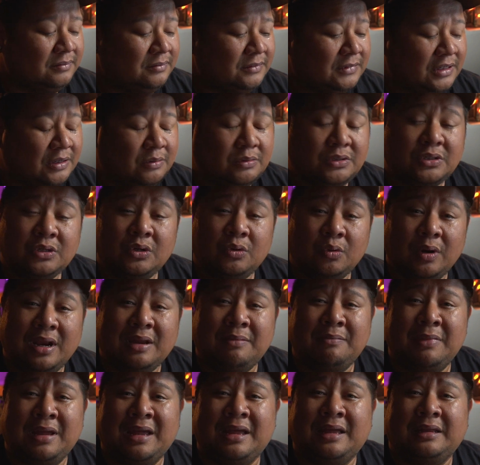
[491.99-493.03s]
He was a
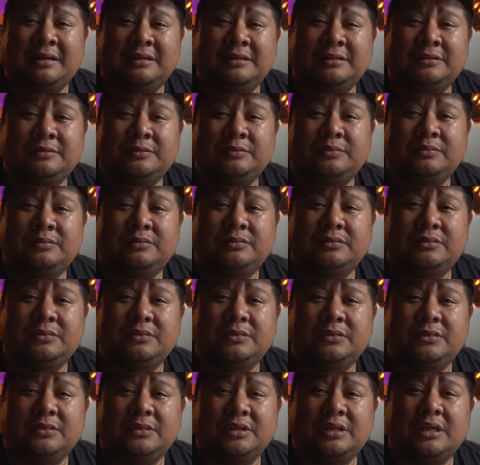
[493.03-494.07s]
great man.
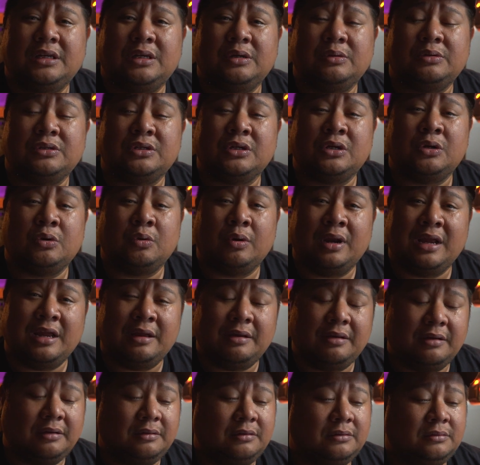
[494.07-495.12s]
He was a great,